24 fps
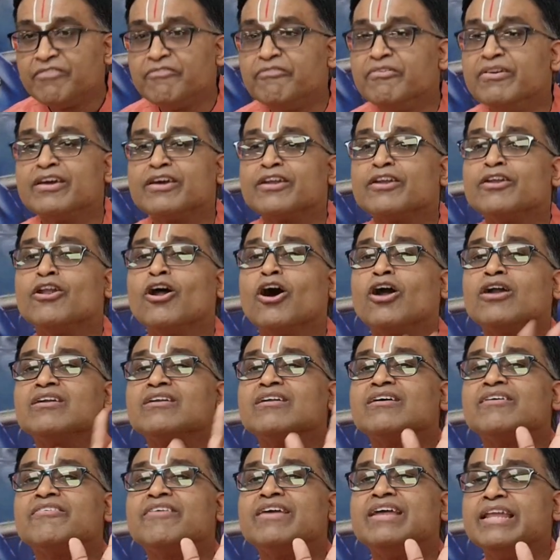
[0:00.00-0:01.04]
we are not
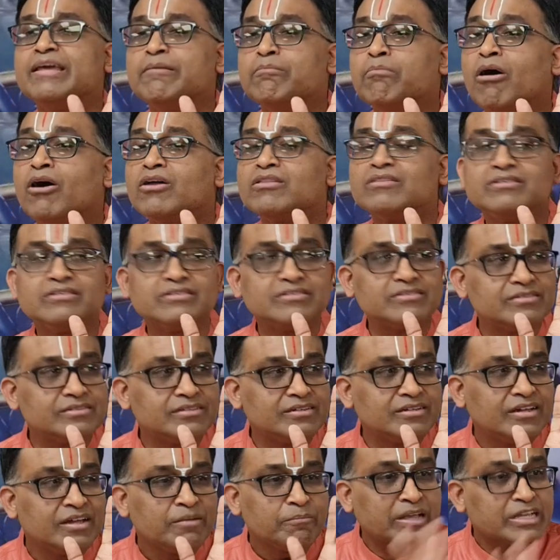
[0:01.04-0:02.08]
really bothered,
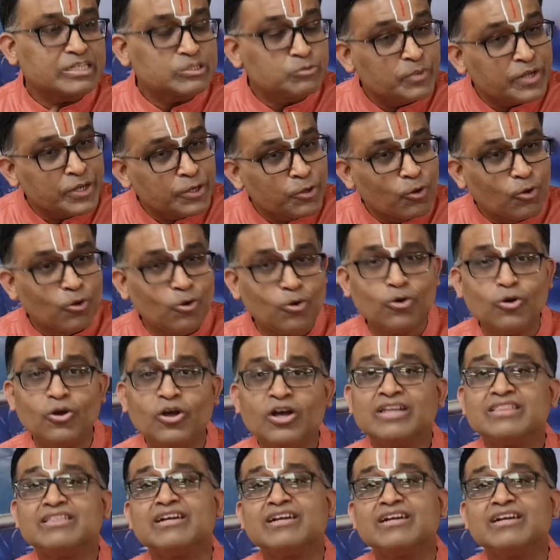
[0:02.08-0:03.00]
because we know